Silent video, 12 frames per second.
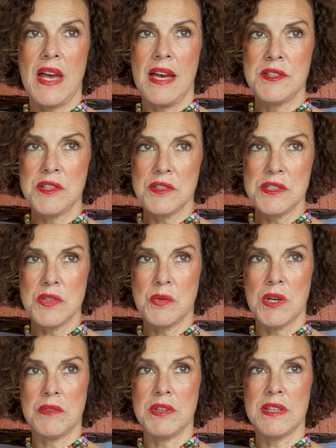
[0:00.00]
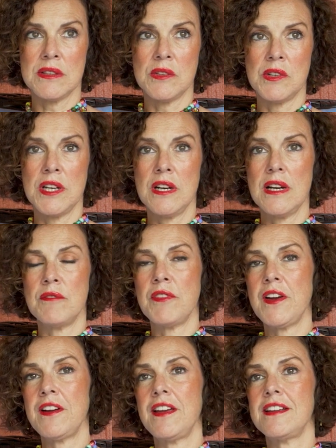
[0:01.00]
I chose to work with a lawyer. I'm
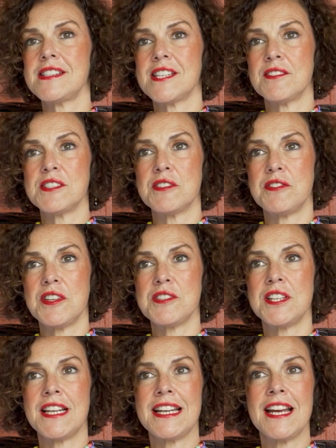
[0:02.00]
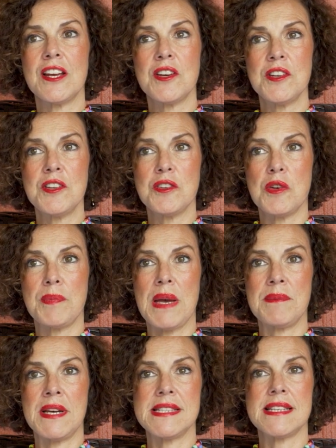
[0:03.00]
very self-sufficient, and I could do it
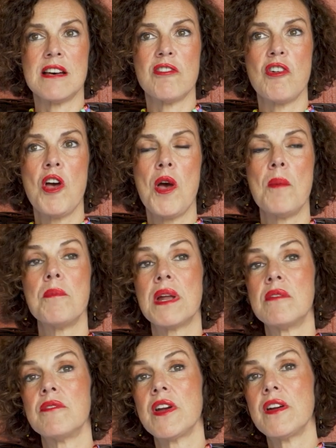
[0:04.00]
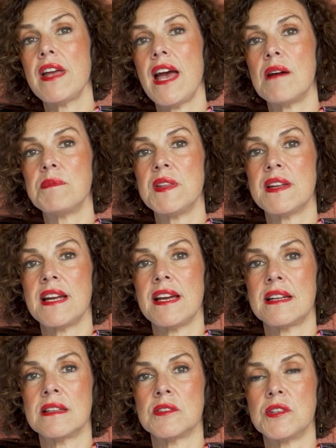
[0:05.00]
by myself, but I'm very happy that I
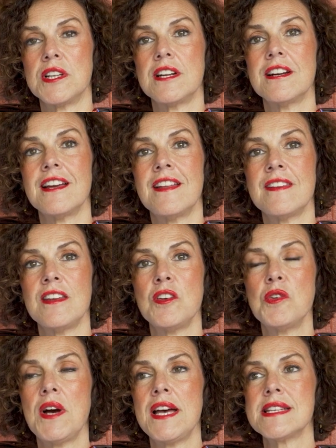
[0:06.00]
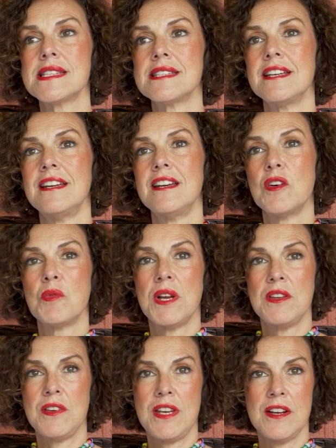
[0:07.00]
got a lawyer. In the US,
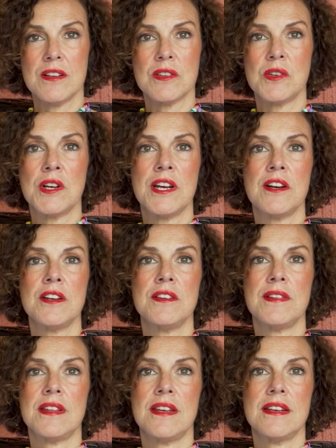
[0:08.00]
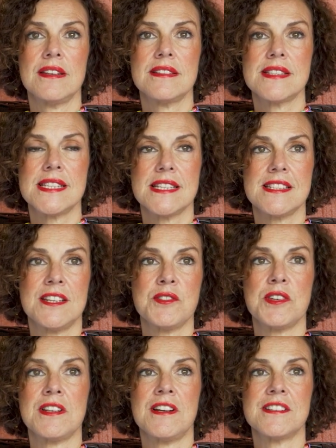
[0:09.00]
when you hear lawyer, you think
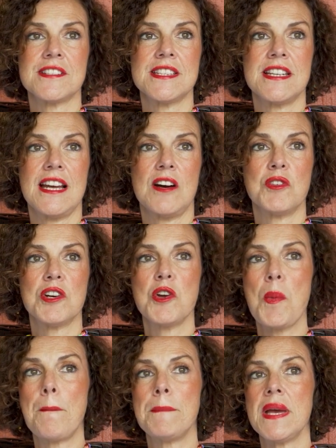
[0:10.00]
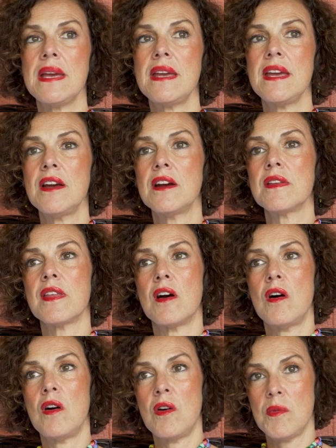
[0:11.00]
$600 an hour. But here, the
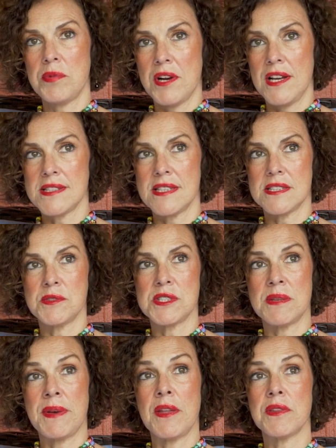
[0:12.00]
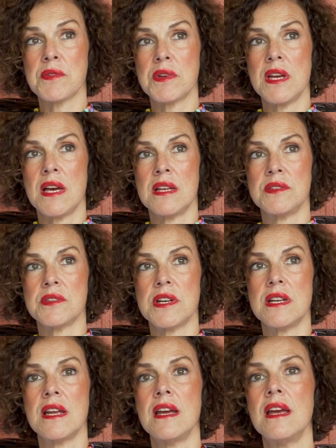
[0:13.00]
whole process was about
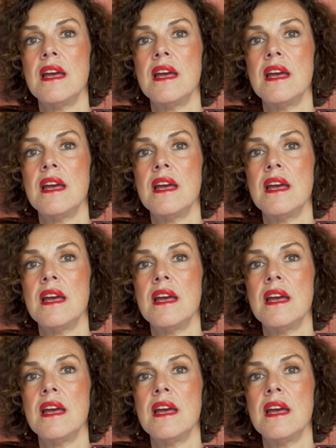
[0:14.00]
$300.